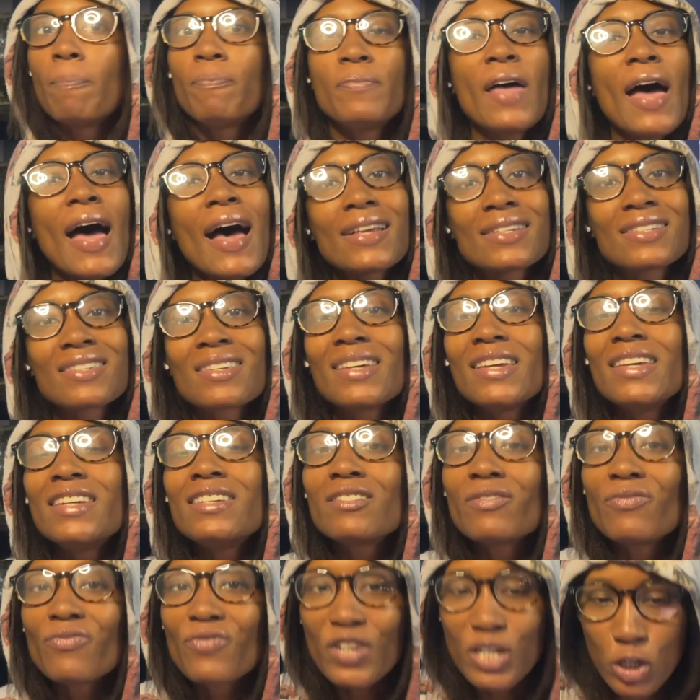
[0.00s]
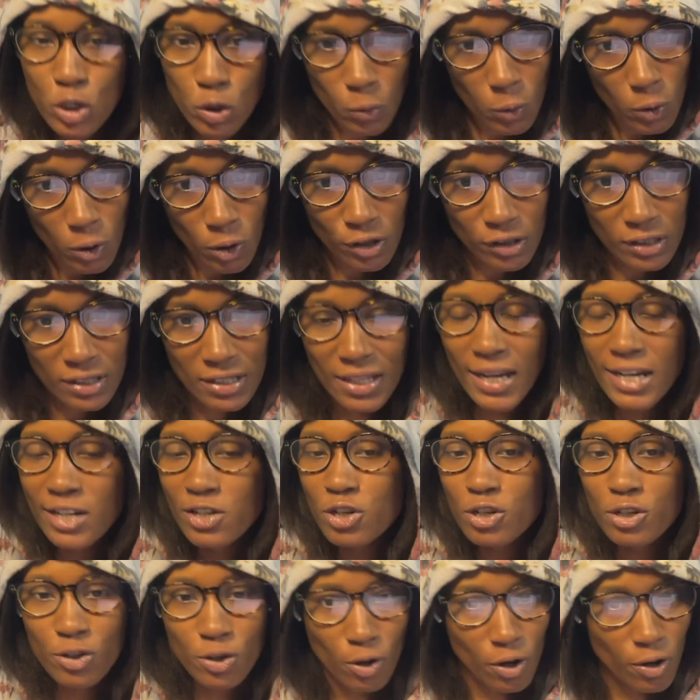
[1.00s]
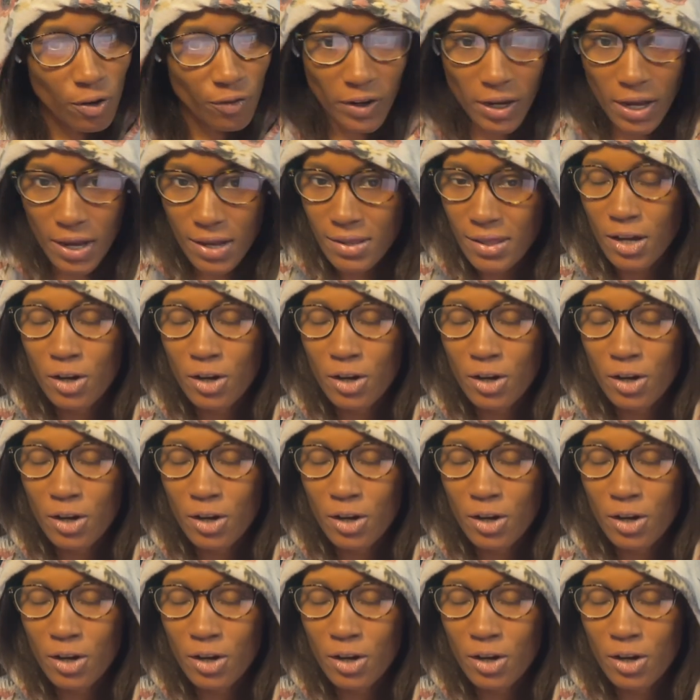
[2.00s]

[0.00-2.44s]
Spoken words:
as individuals. They deserve it.